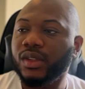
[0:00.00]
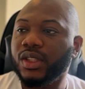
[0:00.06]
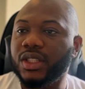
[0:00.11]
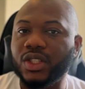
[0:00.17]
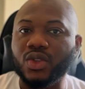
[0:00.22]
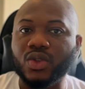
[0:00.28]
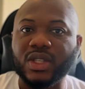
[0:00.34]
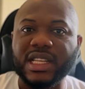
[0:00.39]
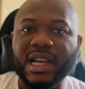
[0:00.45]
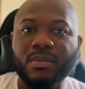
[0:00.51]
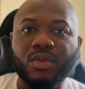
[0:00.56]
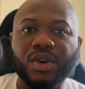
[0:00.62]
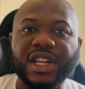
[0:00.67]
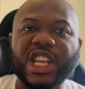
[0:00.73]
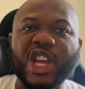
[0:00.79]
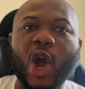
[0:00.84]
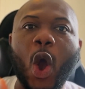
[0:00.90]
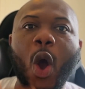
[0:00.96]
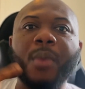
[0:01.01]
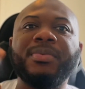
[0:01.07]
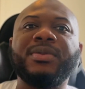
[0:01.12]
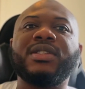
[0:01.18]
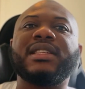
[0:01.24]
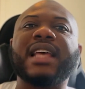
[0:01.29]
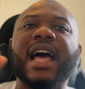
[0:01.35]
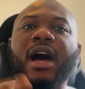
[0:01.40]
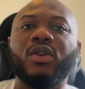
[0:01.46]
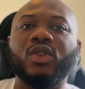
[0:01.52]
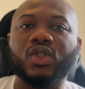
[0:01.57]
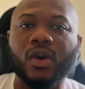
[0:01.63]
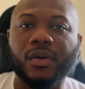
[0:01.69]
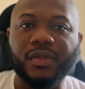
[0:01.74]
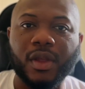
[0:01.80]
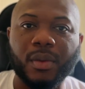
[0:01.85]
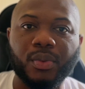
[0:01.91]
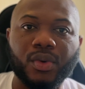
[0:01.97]
till somebody opts out
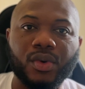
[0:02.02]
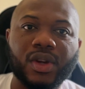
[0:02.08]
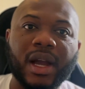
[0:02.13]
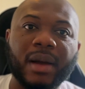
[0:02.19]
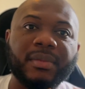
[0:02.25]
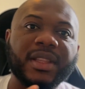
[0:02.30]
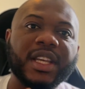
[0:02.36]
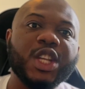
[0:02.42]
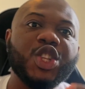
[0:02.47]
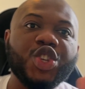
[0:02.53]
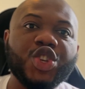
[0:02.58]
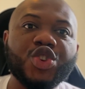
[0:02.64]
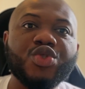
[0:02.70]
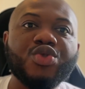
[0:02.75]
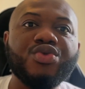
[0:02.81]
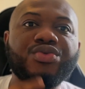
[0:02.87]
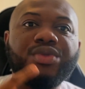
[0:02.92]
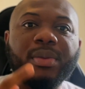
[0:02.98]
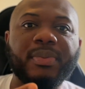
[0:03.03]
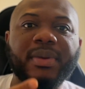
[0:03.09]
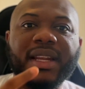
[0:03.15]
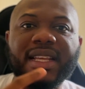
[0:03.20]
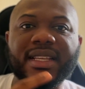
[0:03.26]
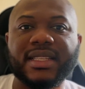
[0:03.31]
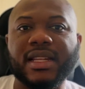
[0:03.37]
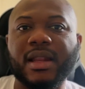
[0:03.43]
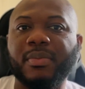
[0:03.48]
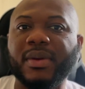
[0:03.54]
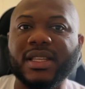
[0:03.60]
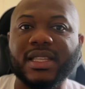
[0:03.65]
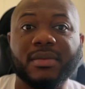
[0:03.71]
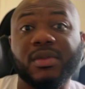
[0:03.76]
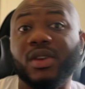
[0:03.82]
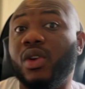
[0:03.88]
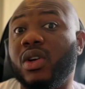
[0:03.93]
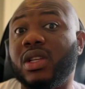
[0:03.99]
of the program, then you replace the person,
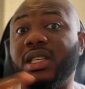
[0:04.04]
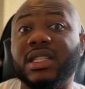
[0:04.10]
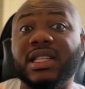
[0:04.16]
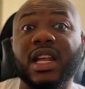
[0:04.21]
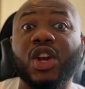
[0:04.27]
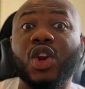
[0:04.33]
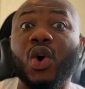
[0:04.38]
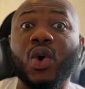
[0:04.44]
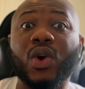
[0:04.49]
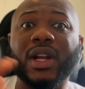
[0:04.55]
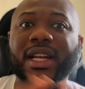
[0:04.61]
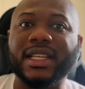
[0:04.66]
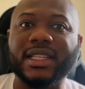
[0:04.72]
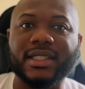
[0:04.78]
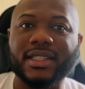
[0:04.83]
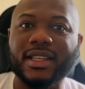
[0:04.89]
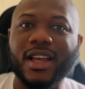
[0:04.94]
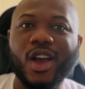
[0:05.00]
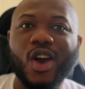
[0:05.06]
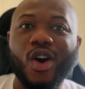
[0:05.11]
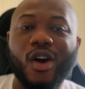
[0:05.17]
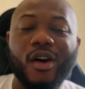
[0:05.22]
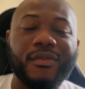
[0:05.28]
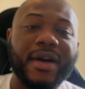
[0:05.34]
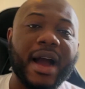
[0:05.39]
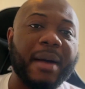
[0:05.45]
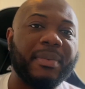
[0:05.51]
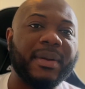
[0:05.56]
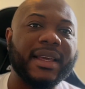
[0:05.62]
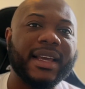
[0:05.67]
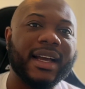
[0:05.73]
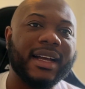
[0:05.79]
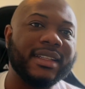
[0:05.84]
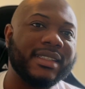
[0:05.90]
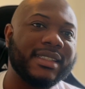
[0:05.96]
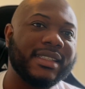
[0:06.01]
because it's a long list of
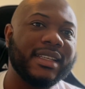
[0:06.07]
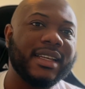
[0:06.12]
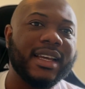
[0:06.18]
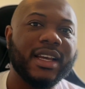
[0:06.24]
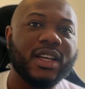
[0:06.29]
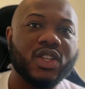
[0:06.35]
applicants.